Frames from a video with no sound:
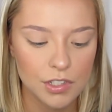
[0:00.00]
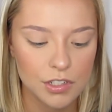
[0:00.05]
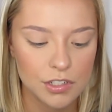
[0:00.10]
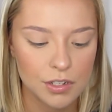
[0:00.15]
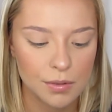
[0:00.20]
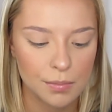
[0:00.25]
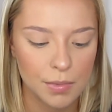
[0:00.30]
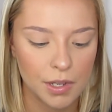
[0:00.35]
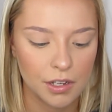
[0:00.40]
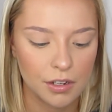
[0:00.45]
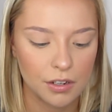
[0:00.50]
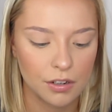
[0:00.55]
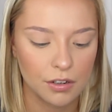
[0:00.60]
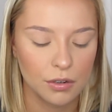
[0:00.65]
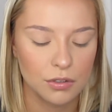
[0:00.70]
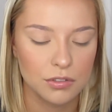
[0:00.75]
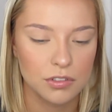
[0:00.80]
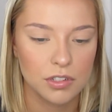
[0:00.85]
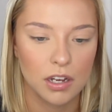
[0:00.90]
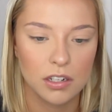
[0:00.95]
to make your
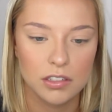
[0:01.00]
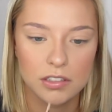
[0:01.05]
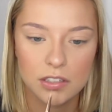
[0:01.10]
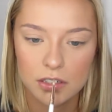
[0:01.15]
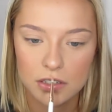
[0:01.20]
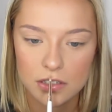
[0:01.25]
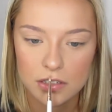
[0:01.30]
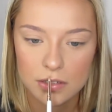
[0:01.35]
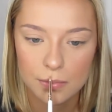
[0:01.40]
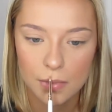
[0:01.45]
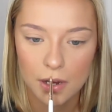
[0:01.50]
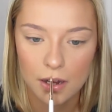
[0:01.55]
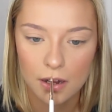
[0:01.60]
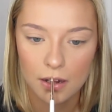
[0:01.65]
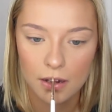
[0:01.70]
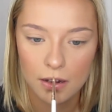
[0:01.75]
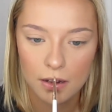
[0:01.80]
nose contour small.